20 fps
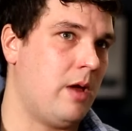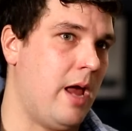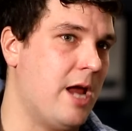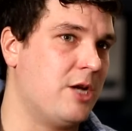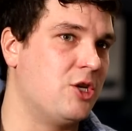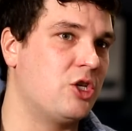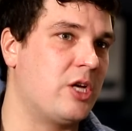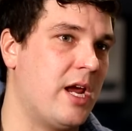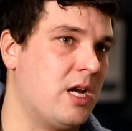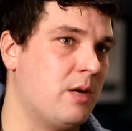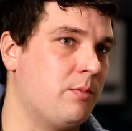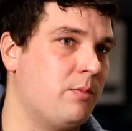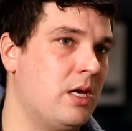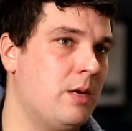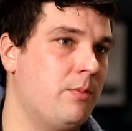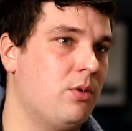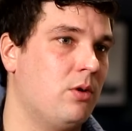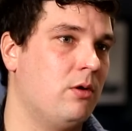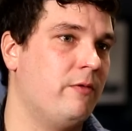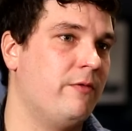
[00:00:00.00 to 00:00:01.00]
educating
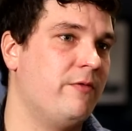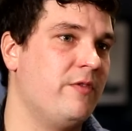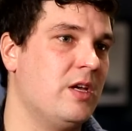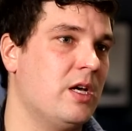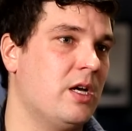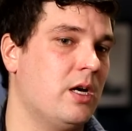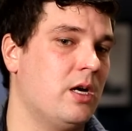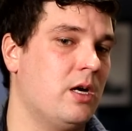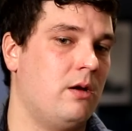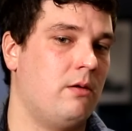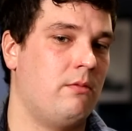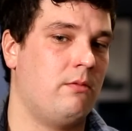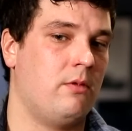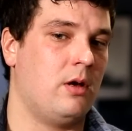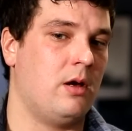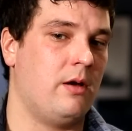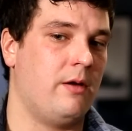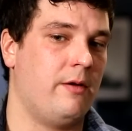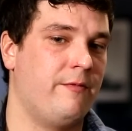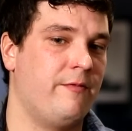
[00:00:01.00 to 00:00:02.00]
people via
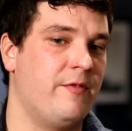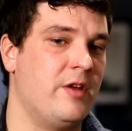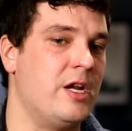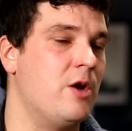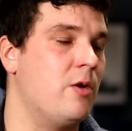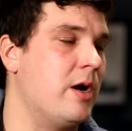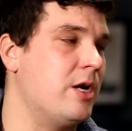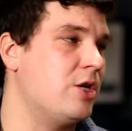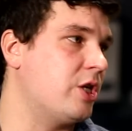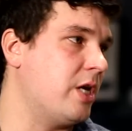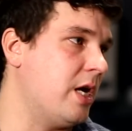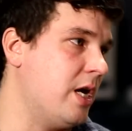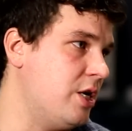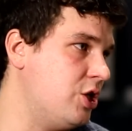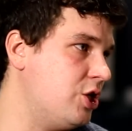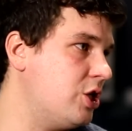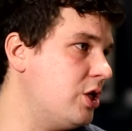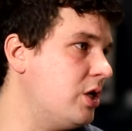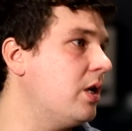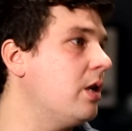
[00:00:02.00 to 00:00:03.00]
video
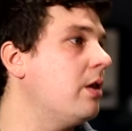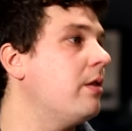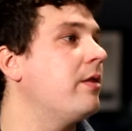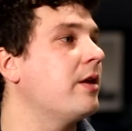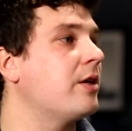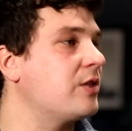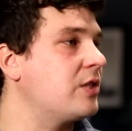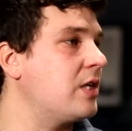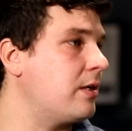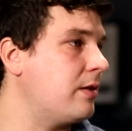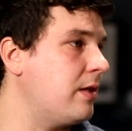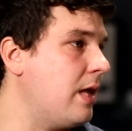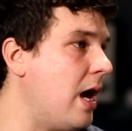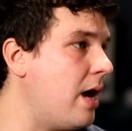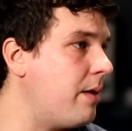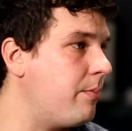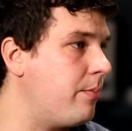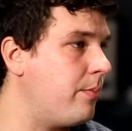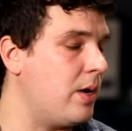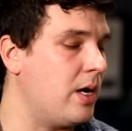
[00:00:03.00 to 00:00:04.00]
education and things like
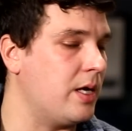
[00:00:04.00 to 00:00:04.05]
that.